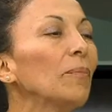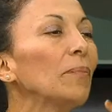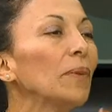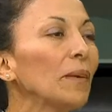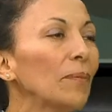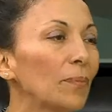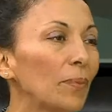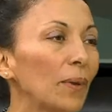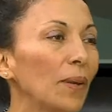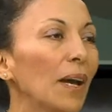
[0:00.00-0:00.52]

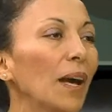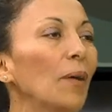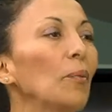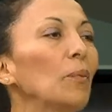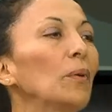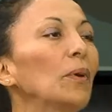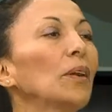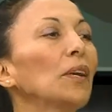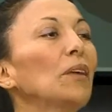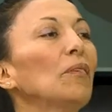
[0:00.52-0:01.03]
people. I'm
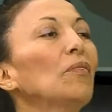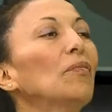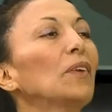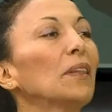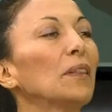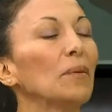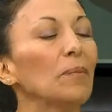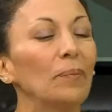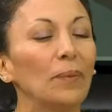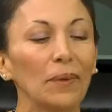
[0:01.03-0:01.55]
working for
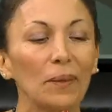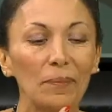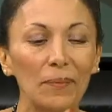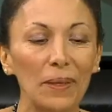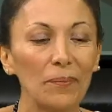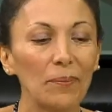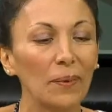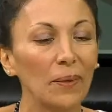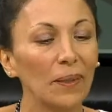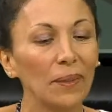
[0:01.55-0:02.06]
the poor
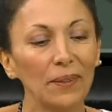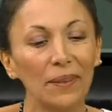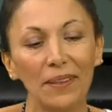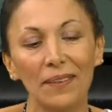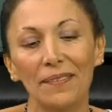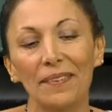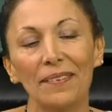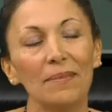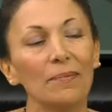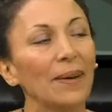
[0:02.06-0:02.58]
people.
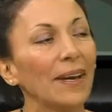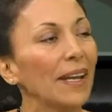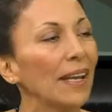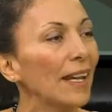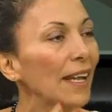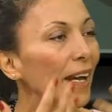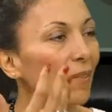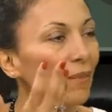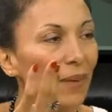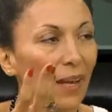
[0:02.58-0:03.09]
This is my
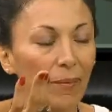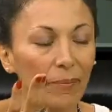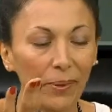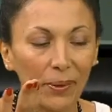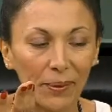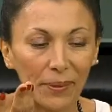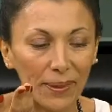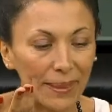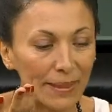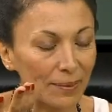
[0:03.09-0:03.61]
life. I'm
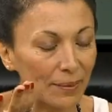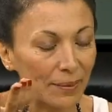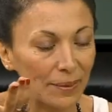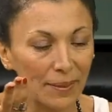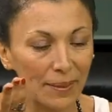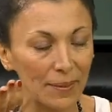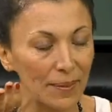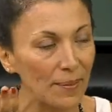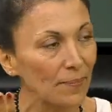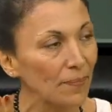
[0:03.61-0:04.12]
going to
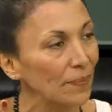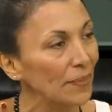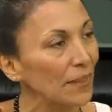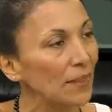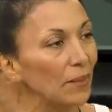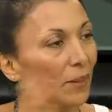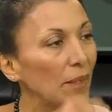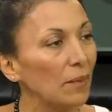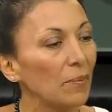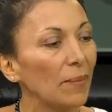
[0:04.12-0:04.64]

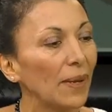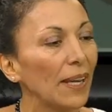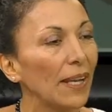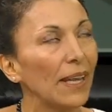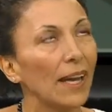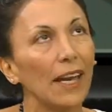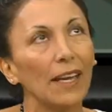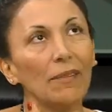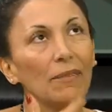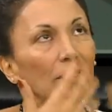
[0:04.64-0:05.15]
give my
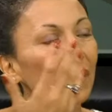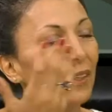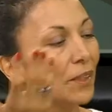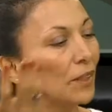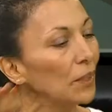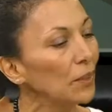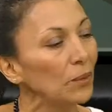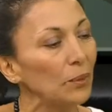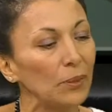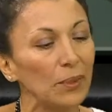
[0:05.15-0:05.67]
life
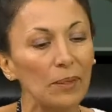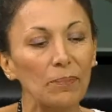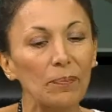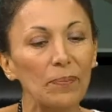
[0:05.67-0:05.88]
to the